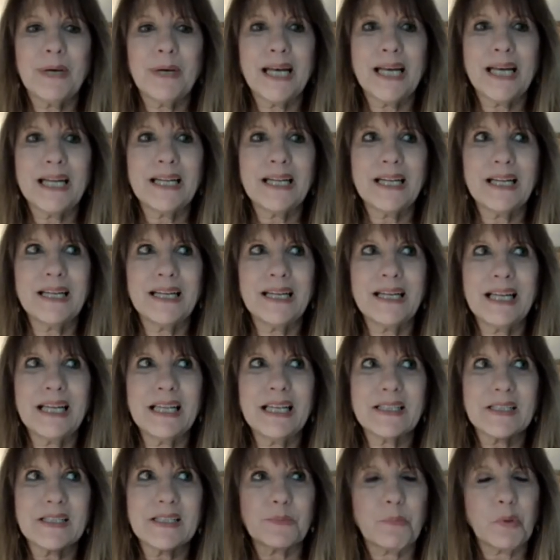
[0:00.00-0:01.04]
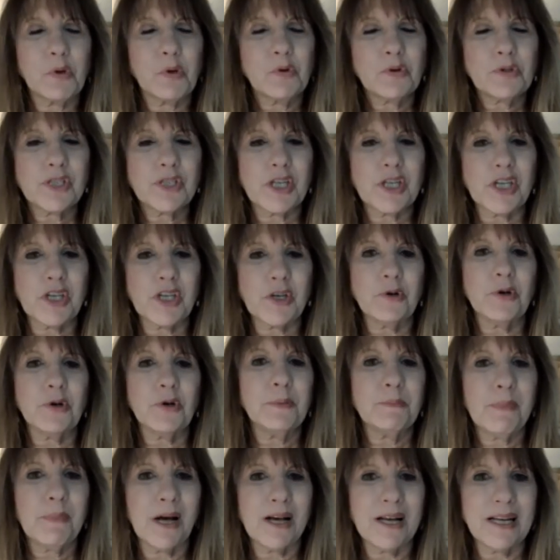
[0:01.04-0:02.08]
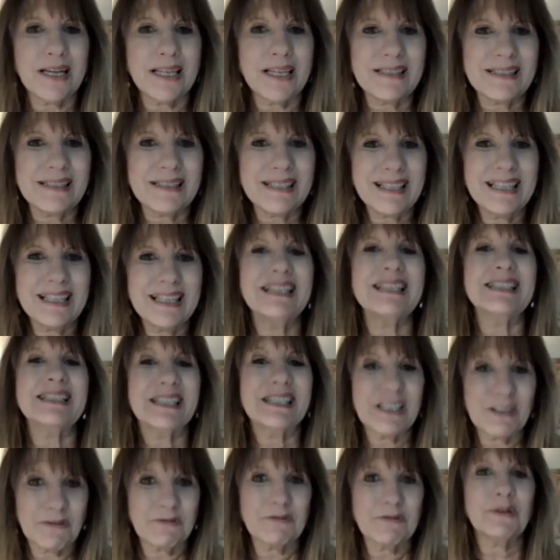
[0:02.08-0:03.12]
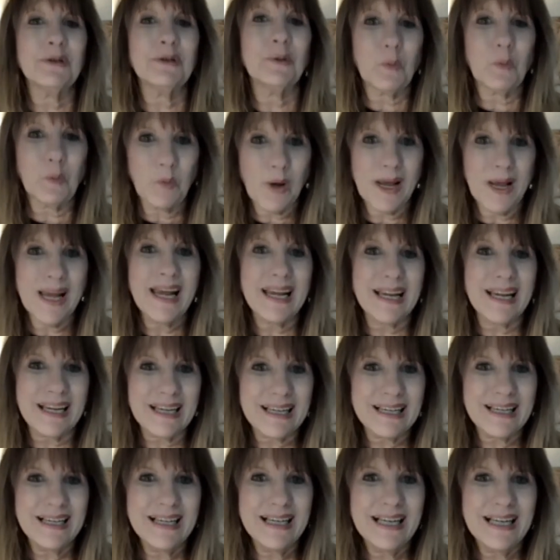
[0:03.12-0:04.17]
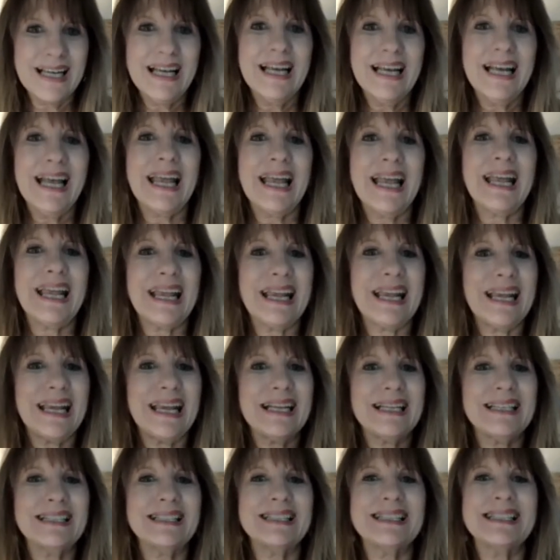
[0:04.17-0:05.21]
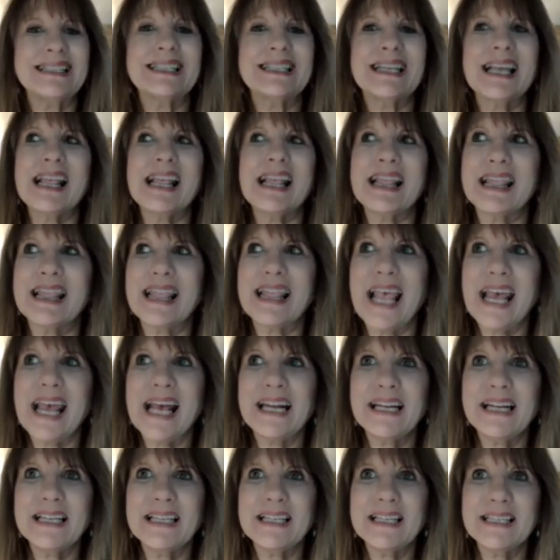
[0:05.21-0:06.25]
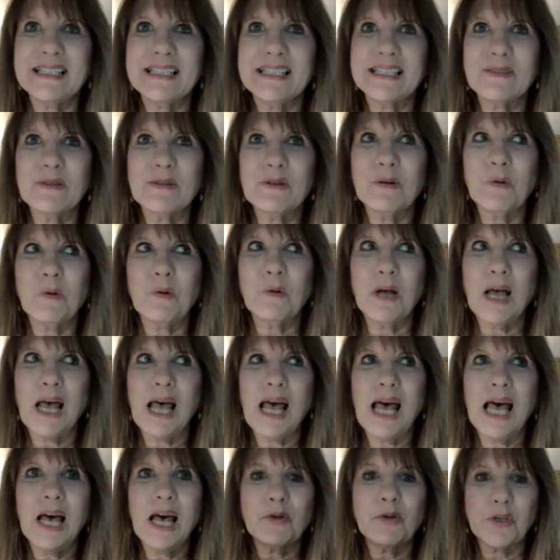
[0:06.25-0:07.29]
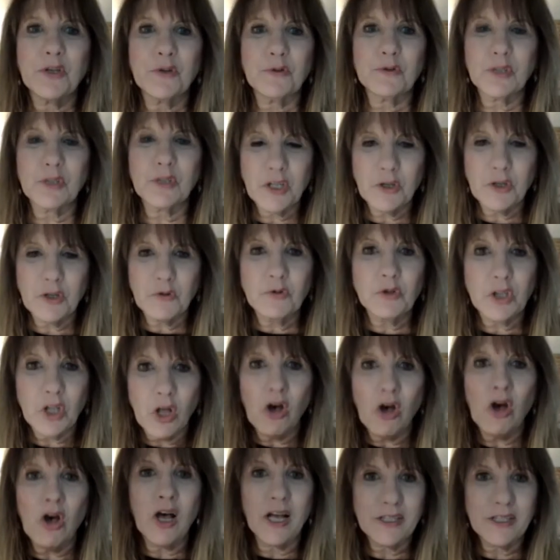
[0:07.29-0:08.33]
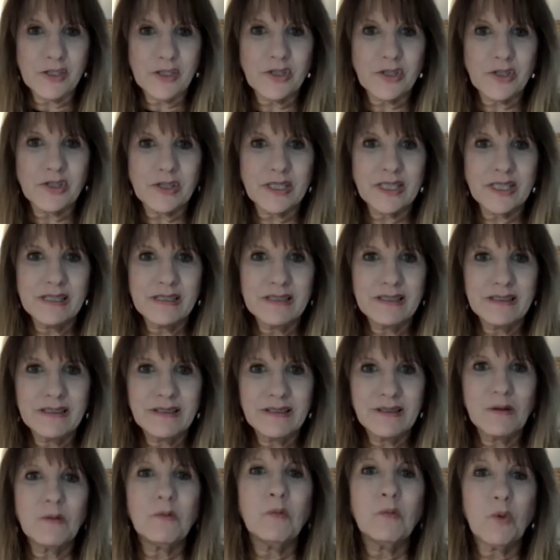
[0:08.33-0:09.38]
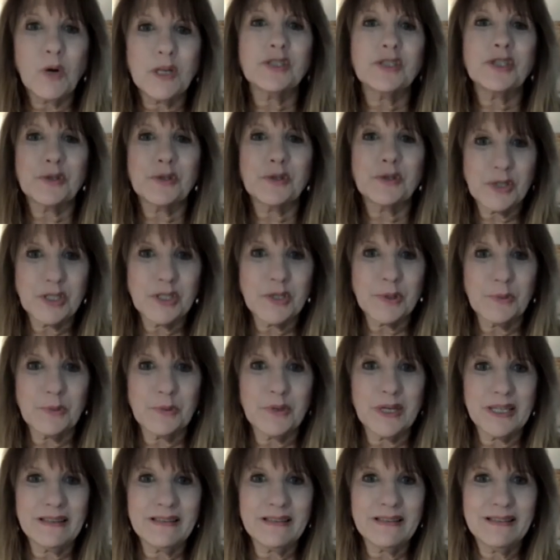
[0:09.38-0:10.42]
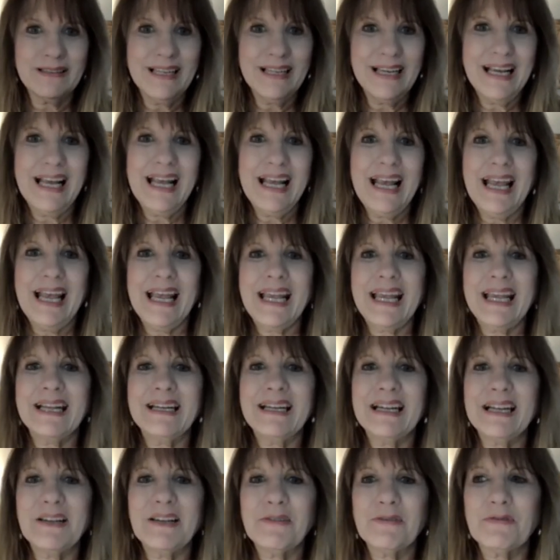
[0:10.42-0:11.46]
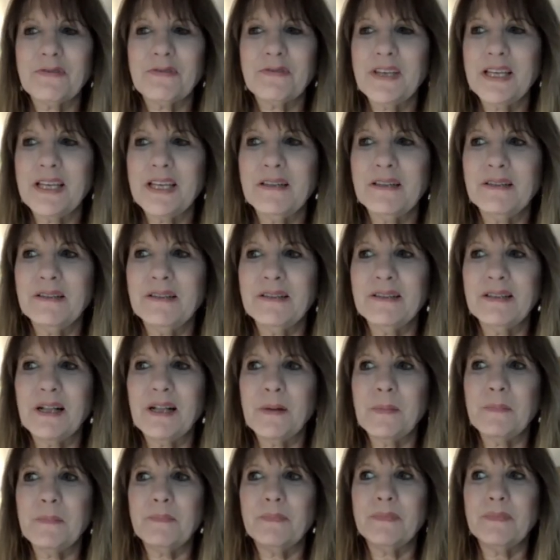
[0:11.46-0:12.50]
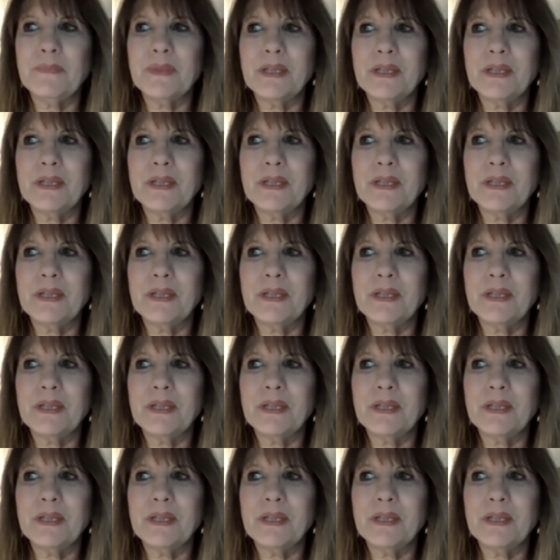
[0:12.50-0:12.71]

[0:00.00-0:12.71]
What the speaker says: but it spoke to your mind in a different way. And that is how you launched what you're doing. And I feel